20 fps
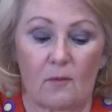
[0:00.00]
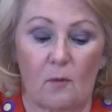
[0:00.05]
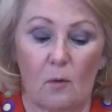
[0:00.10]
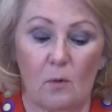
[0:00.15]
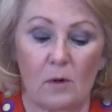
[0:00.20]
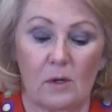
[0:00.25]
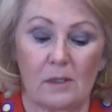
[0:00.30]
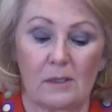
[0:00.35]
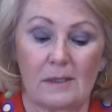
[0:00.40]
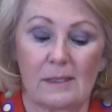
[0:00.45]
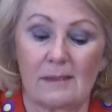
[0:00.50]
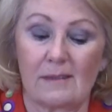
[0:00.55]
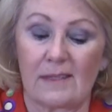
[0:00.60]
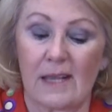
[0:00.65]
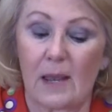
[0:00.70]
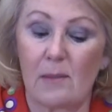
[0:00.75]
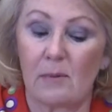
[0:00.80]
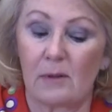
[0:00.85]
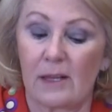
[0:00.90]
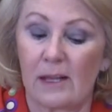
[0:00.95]
for
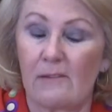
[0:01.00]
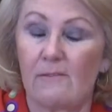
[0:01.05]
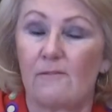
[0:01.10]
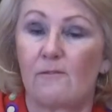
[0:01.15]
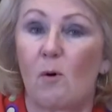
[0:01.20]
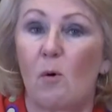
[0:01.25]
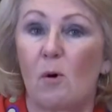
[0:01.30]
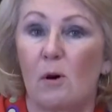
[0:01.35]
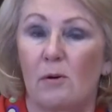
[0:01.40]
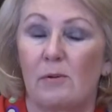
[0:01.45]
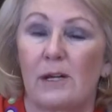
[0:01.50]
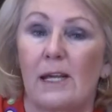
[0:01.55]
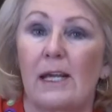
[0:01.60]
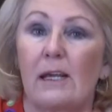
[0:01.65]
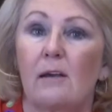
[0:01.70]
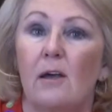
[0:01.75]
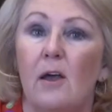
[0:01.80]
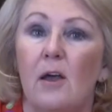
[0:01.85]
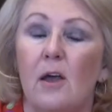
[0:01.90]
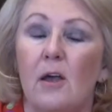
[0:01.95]
disabling
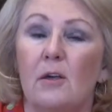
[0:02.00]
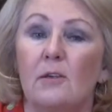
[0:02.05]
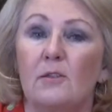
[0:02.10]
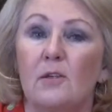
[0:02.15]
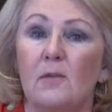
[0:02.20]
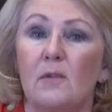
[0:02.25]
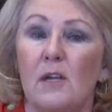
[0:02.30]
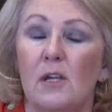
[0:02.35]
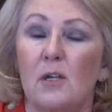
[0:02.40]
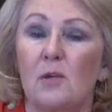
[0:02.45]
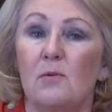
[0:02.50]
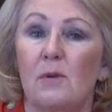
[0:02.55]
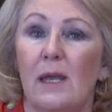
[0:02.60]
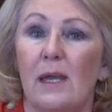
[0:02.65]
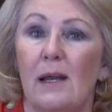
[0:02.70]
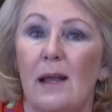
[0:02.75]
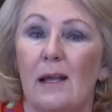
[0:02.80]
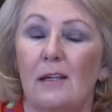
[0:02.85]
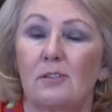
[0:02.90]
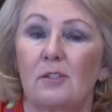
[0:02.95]
forwarding so that you
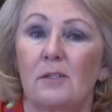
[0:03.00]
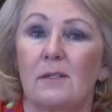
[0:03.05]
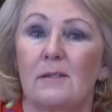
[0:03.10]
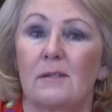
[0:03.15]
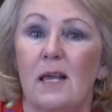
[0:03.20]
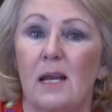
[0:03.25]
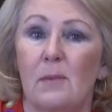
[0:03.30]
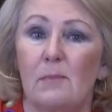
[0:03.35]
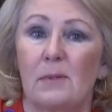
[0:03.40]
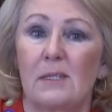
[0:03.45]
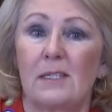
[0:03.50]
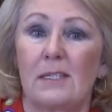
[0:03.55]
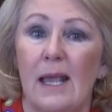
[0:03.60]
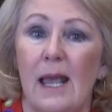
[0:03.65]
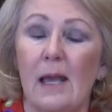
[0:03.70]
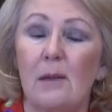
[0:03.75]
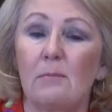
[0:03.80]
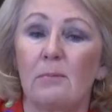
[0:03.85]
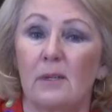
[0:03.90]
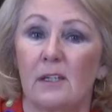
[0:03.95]
can actually set up a
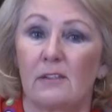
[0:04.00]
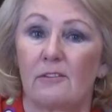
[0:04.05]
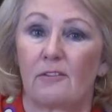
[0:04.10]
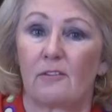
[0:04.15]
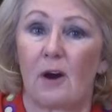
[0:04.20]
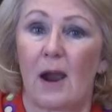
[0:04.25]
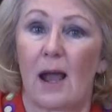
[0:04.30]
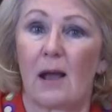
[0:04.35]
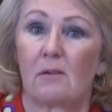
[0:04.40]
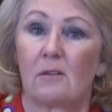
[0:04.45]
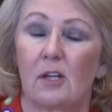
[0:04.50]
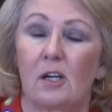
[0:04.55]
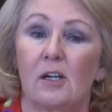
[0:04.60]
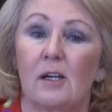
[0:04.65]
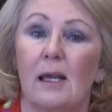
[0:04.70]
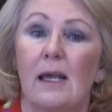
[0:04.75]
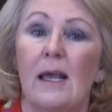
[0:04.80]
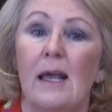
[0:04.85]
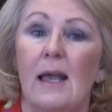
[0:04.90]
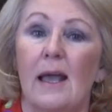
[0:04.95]
template for
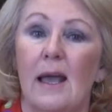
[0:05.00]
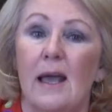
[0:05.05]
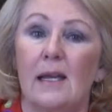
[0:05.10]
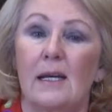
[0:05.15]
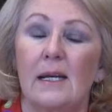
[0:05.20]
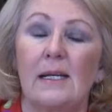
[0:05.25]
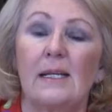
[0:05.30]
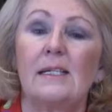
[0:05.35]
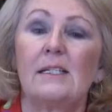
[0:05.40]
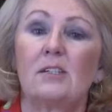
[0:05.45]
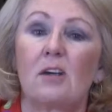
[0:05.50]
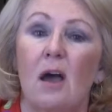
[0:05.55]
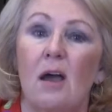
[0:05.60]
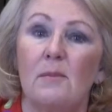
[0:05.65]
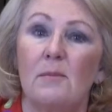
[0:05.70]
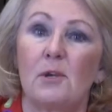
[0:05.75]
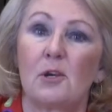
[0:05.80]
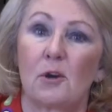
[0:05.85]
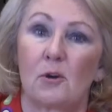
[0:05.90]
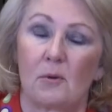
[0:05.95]
Outlook, and
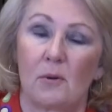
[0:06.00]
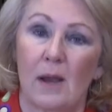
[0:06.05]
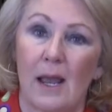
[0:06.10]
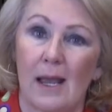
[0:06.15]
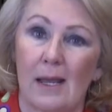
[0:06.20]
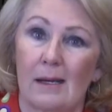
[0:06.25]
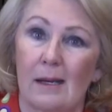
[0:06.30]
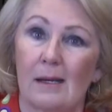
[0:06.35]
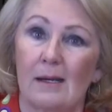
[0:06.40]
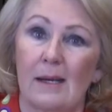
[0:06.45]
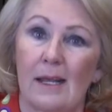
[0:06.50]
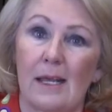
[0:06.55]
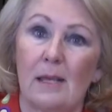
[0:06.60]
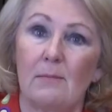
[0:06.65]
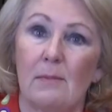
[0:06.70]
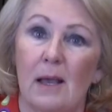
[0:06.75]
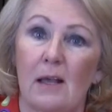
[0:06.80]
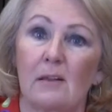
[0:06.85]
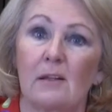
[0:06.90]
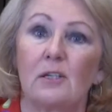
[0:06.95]
anytime you create an
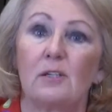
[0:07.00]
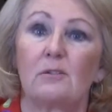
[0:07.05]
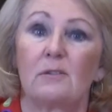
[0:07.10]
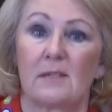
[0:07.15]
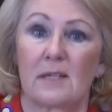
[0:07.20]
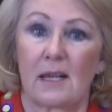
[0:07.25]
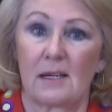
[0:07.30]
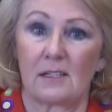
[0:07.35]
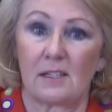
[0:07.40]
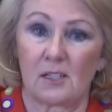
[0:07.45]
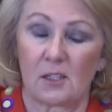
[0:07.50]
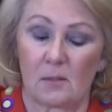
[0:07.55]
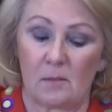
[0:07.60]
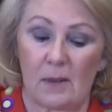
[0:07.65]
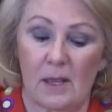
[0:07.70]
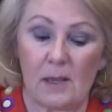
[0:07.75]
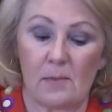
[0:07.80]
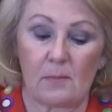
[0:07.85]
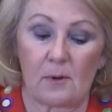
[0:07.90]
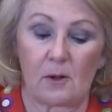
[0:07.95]
email and you send it to
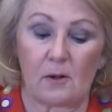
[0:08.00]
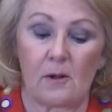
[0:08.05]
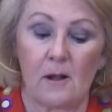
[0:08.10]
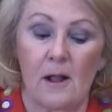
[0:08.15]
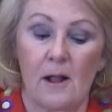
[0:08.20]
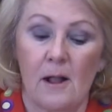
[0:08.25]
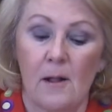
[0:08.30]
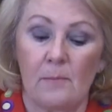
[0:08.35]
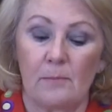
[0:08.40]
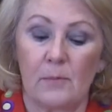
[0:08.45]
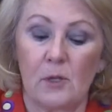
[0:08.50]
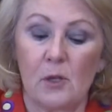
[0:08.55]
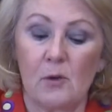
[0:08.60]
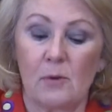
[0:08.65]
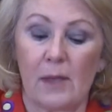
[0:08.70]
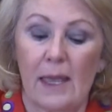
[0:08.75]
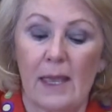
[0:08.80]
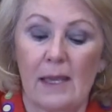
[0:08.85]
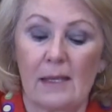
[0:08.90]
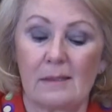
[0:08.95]
people, you
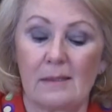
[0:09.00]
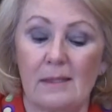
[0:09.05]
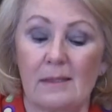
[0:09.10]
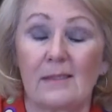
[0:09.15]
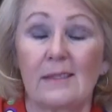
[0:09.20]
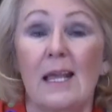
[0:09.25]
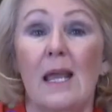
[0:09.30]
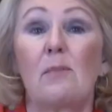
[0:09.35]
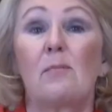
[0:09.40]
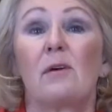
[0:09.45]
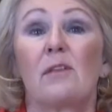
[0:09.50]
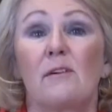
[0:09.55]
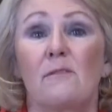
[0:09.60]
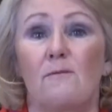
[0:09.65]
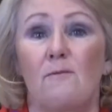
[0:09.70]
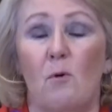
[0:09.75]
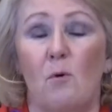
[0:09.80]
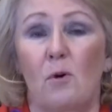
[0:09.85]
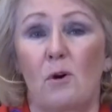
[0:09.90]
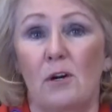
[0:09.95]
can disable the
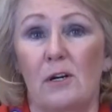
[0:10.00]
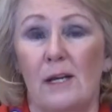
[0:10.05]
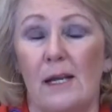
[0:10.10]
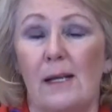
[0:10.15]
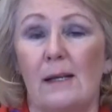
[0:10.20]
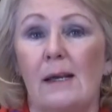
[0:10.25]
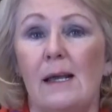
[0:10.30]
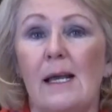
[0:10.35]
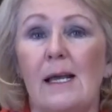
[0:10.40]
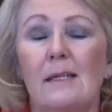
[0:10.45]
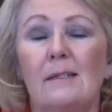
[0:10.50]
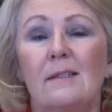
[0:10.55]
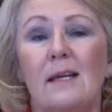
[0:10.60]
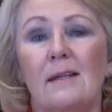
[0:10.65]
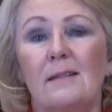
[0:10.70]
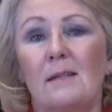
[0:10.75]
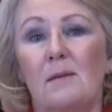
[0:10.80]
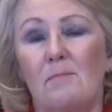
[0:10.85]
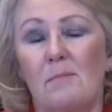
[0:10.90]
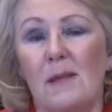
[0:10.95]
forwarding.
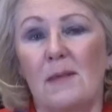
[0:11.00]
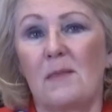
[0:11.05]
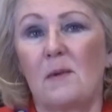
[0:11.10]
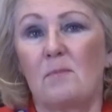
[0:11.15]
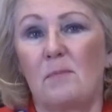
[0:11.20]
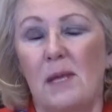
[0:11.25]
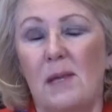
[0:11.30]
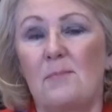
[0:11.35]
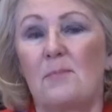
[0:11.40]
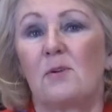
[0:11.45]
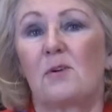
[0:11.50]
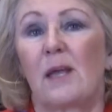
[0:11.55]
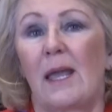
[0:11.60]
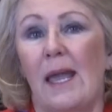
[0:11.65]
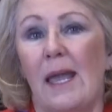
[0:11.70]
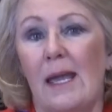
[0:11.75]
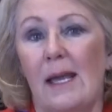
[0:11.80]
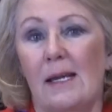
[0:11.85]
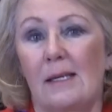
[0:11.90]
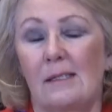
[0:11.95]
Doesn't mean that people
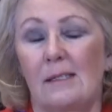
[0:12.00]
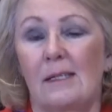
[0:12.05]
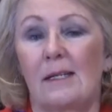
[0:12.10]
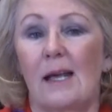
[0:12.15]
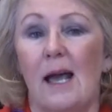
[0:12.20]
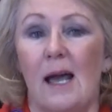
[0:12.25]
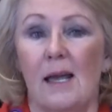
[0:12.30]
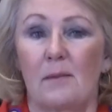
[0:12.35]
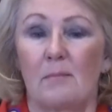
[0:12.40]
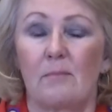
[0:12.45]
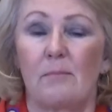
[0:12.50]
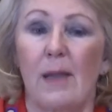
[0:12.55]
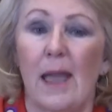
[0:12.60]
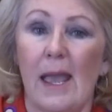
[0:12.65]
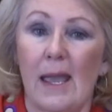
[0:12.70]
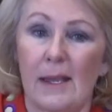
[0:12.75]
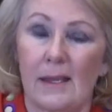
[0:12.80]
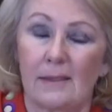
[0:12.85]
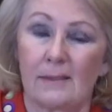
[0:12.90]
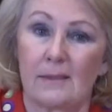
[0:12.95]
can't cut and
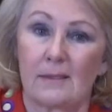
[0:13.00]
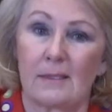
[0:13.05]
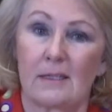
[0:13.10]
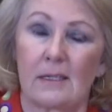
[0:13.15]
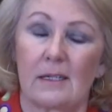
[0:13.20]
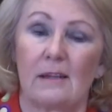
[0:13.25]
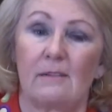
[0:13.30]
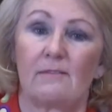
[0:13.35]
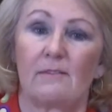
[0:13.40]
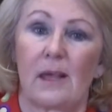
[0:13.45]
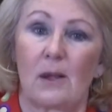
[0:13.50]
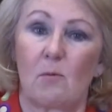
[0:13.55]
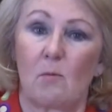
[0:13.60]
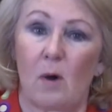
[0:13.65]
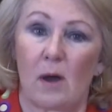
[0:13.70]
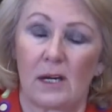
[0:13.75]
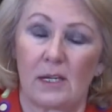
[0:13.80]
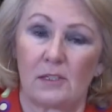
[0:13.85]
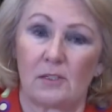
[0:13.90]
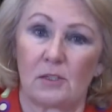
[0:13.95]
paste if they
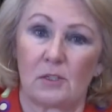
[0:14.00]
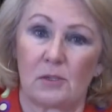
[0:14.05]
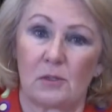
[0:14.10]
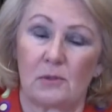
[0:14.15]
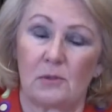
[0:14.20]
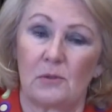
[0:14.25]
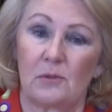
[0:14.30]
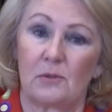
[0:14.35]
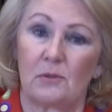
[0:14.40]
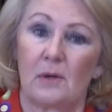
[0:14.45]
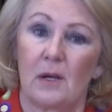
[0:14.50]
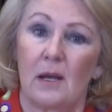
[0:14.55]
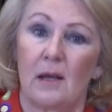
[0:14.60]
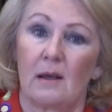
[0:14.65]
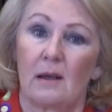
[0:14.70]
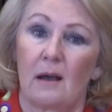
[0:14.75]
wanted to